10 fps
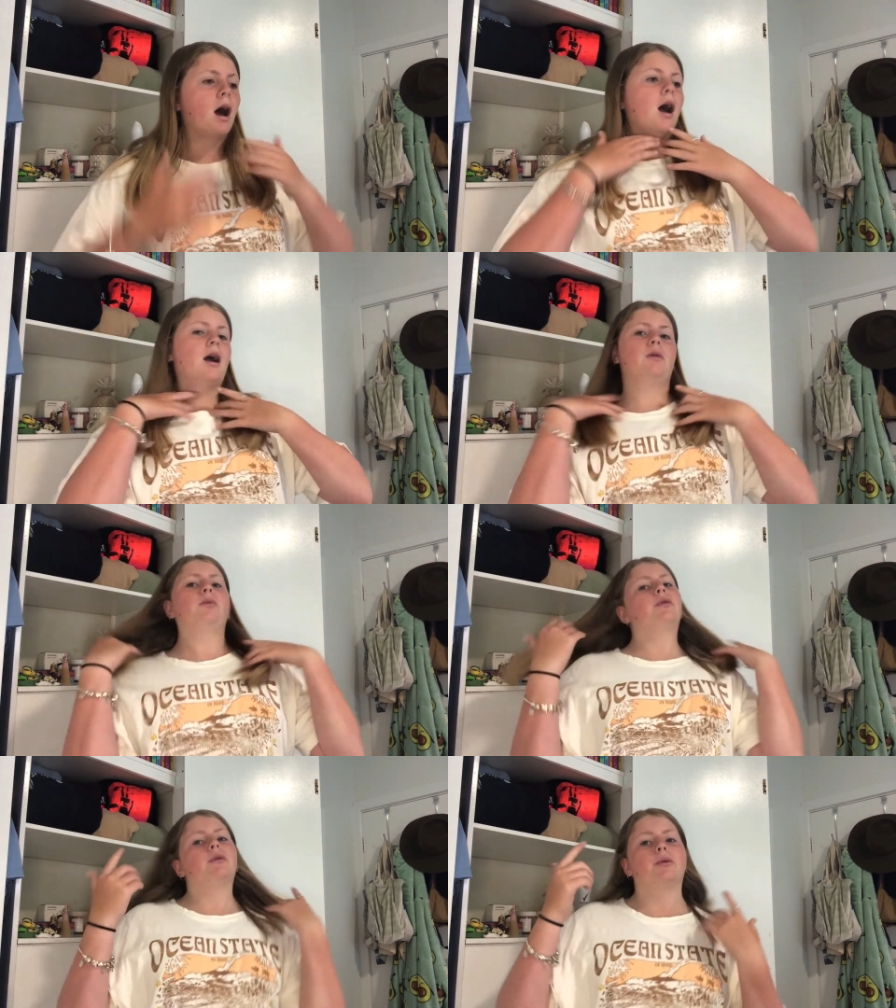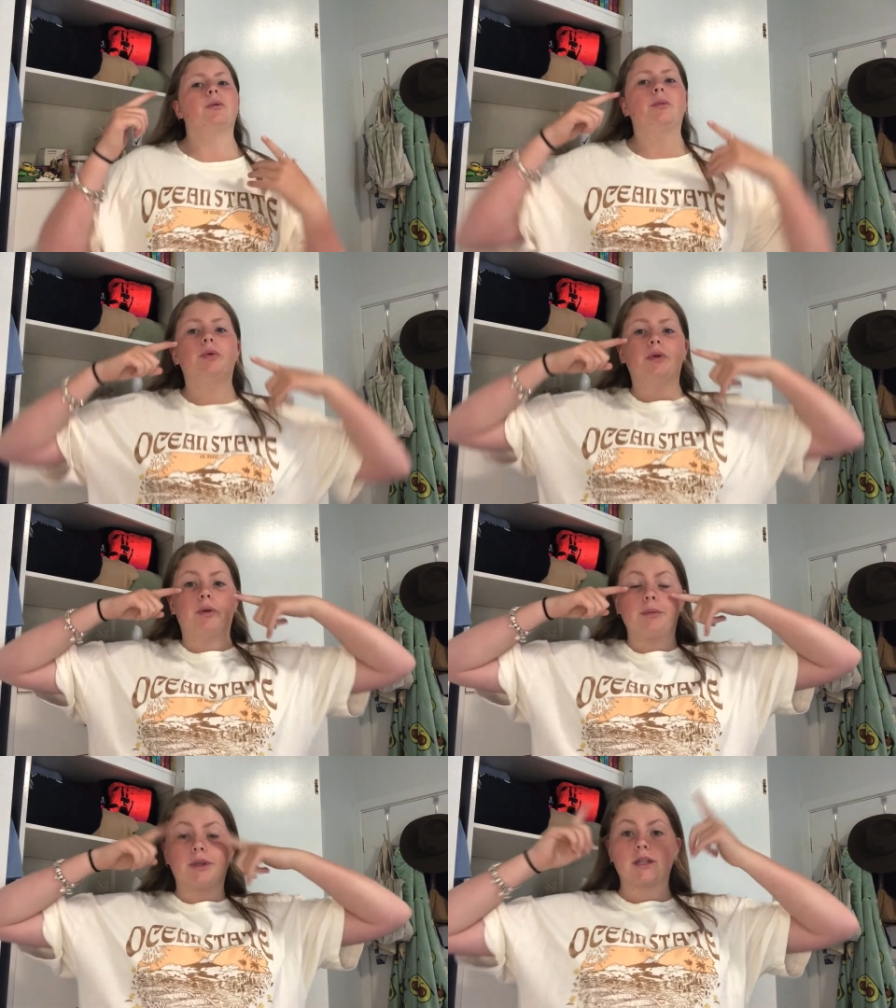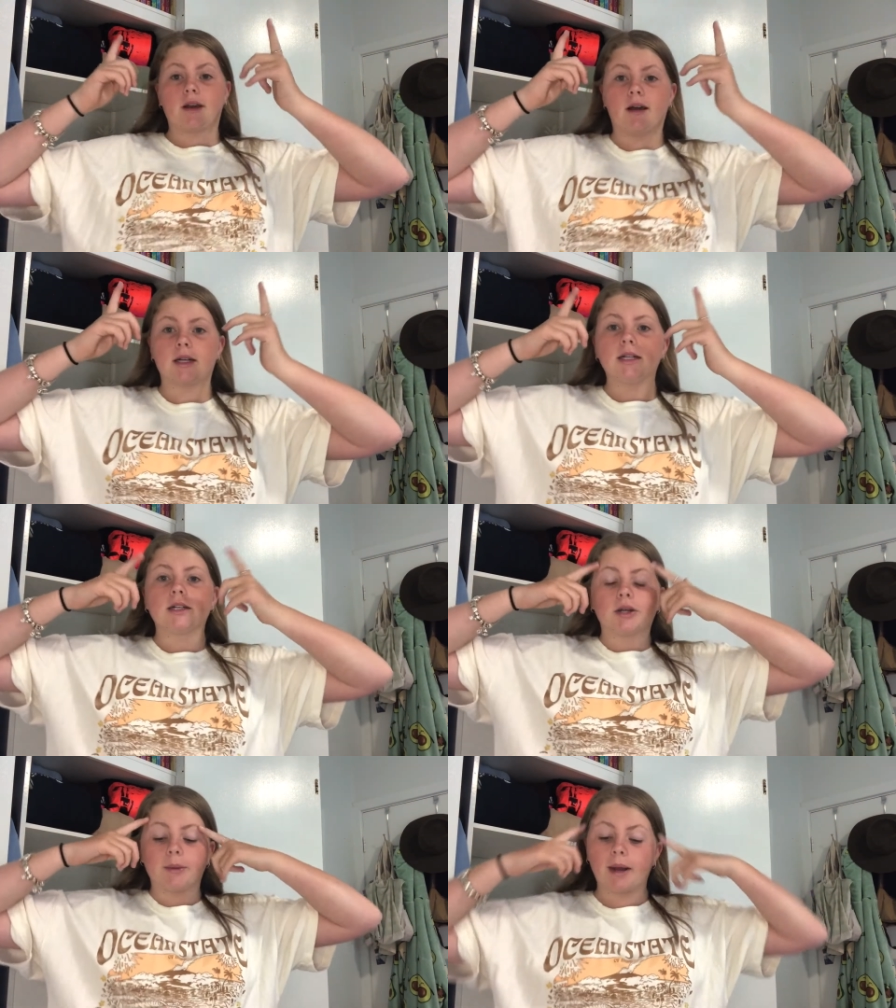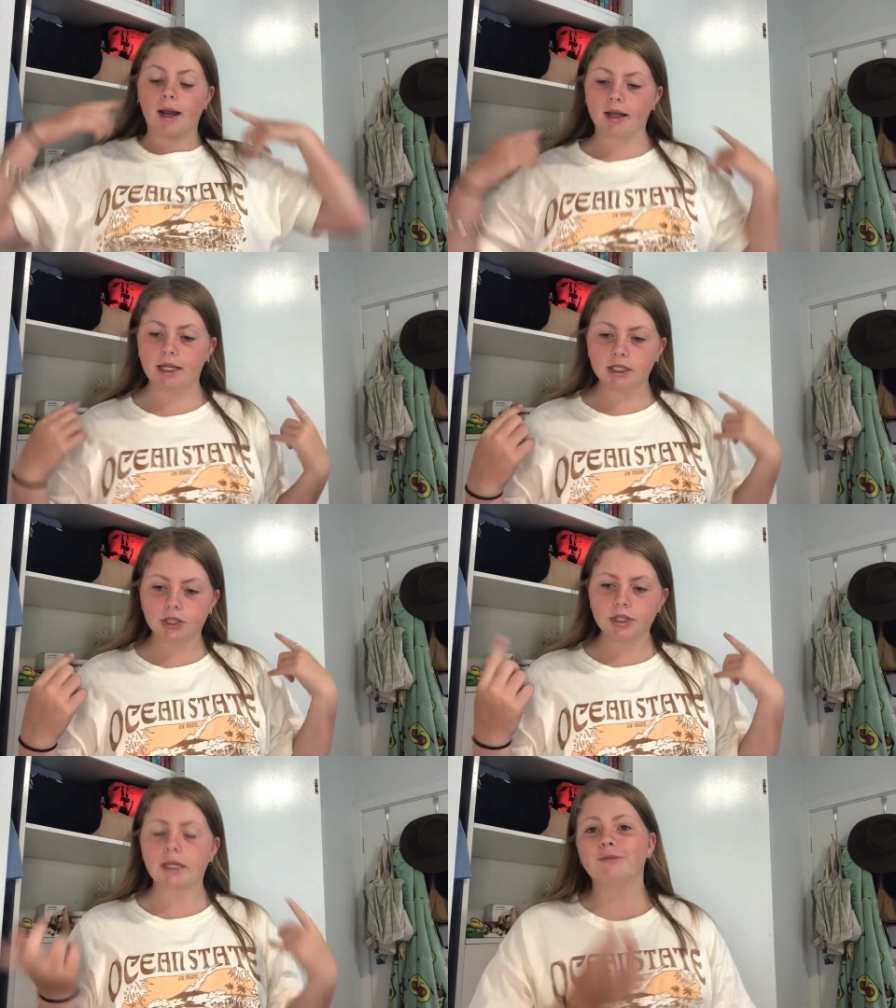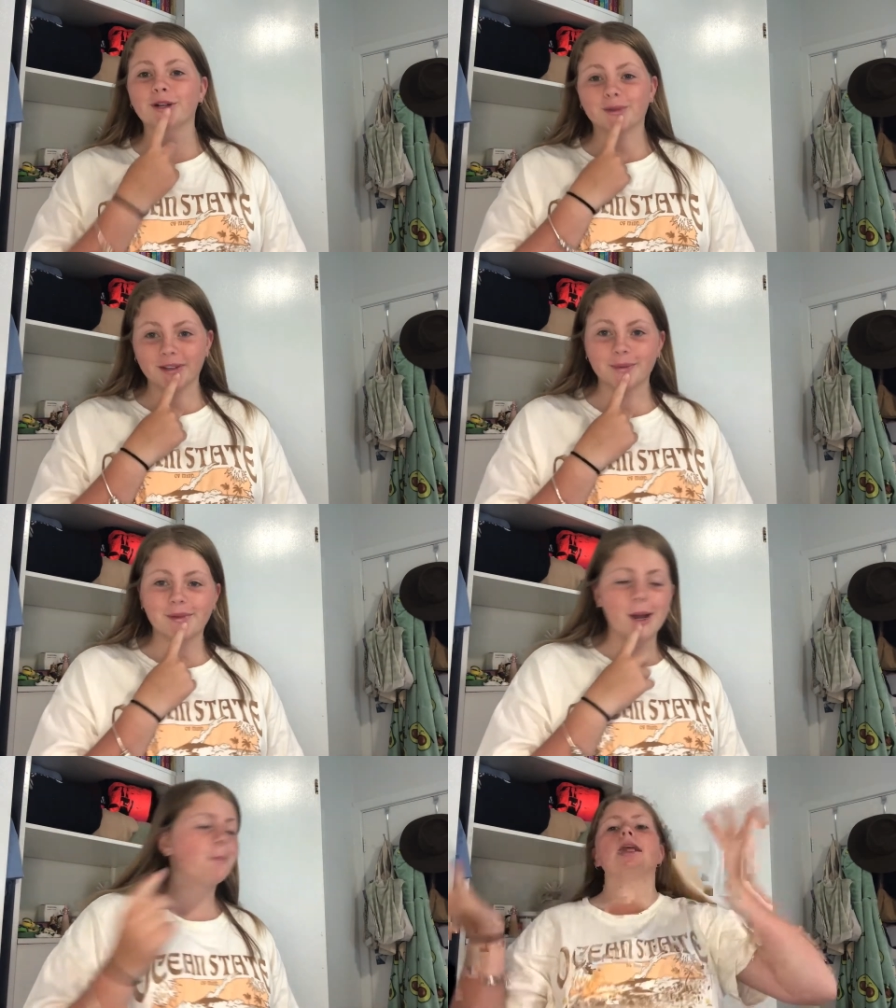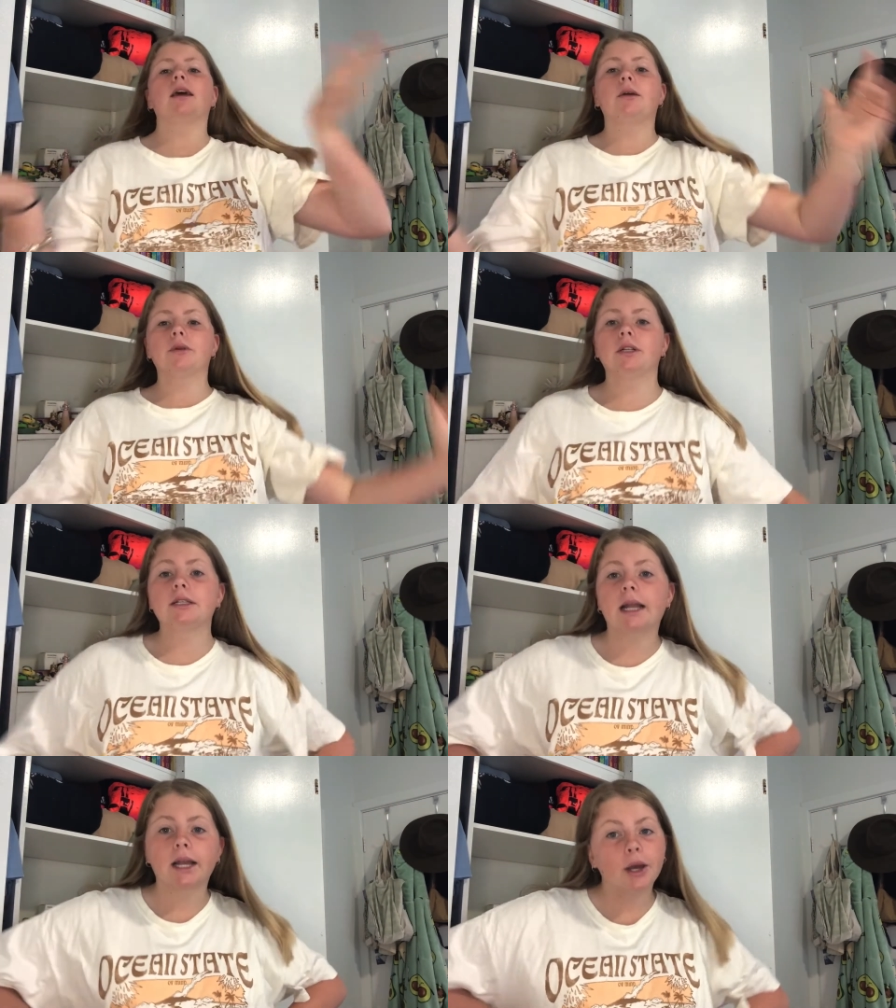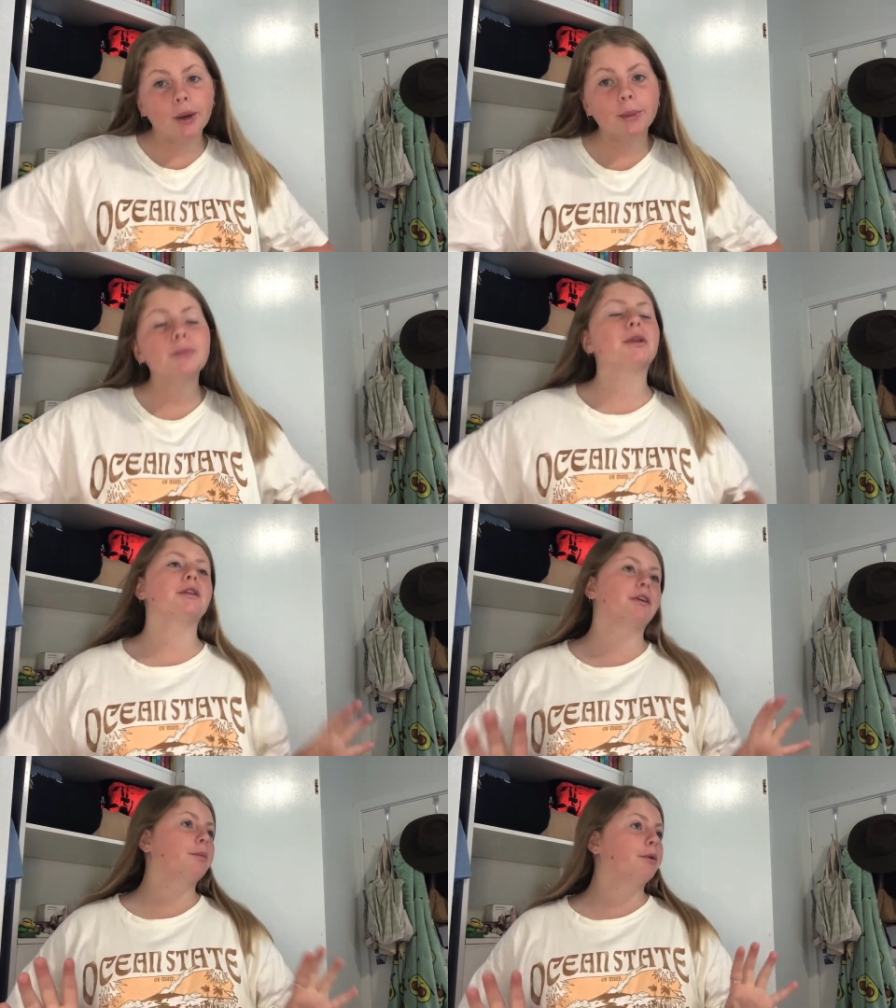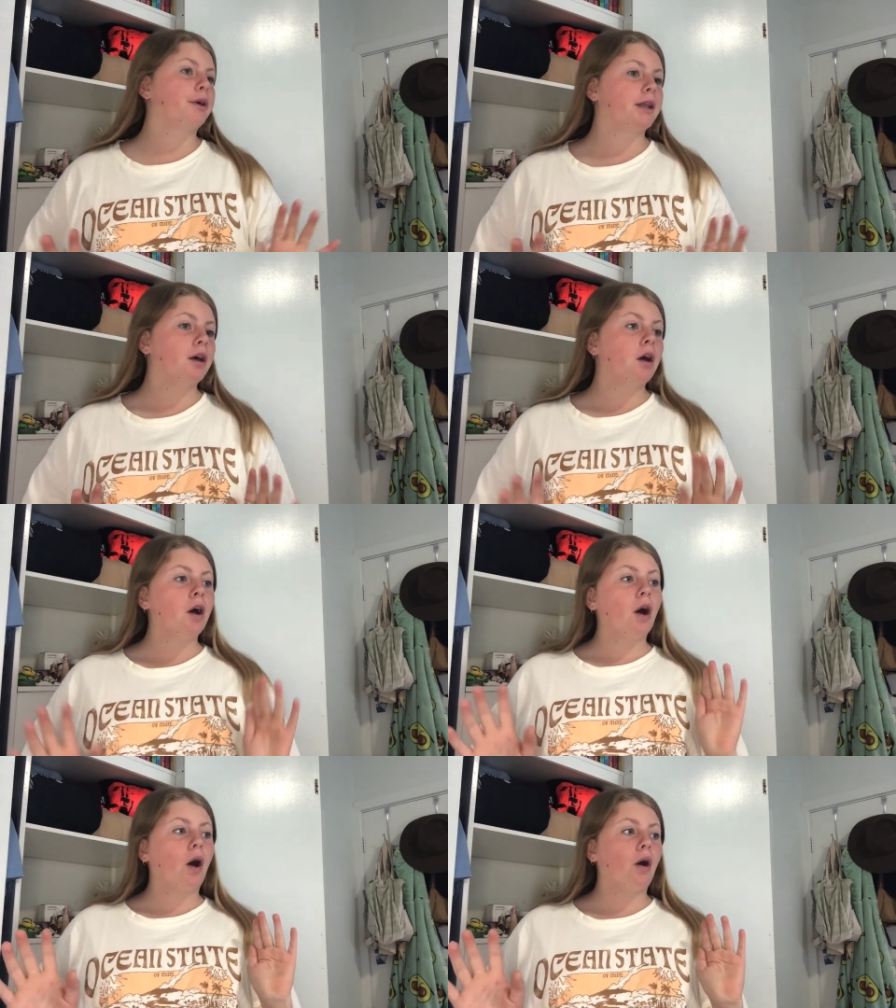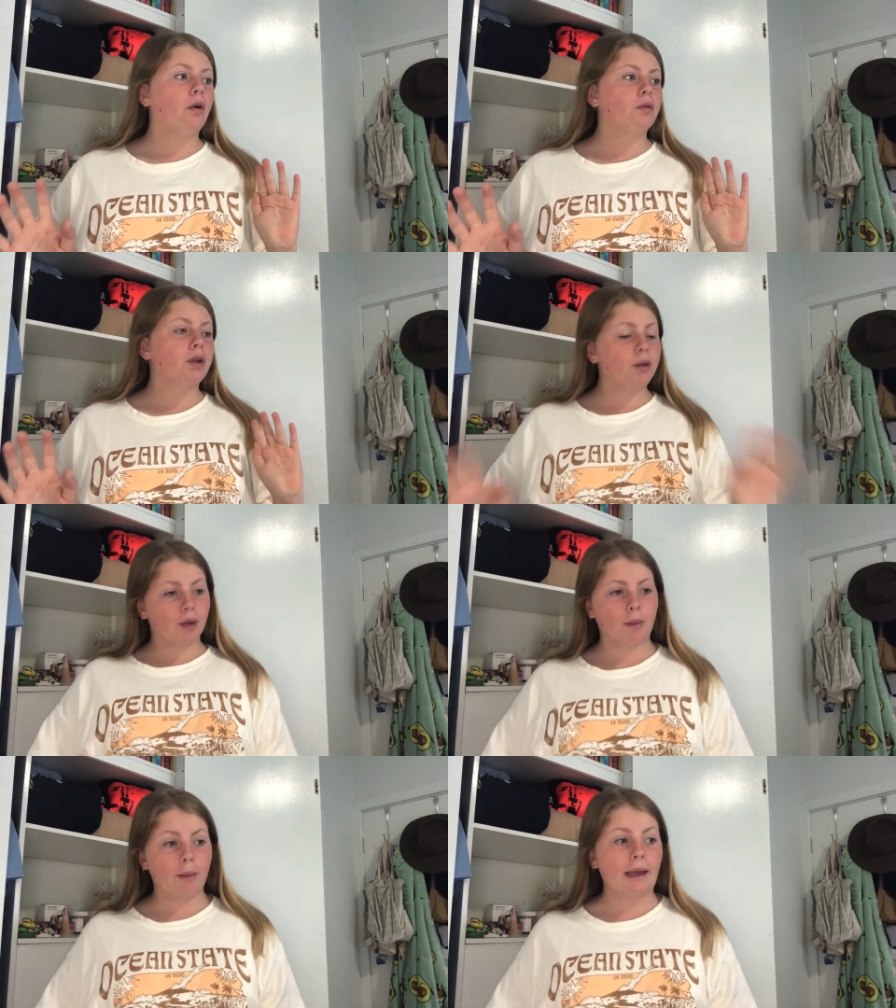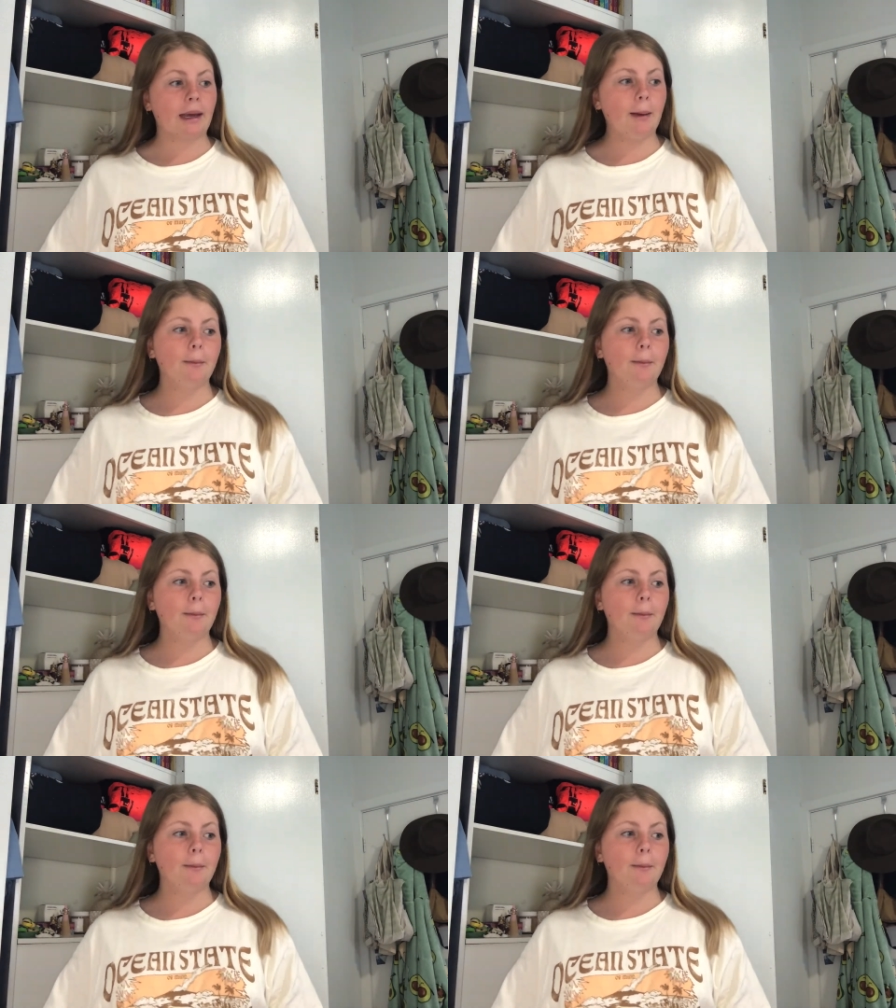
I will put on mascara and comb my eyelashes, put on lip balm. Today we're staying at home, so there's no point of doing my makeup.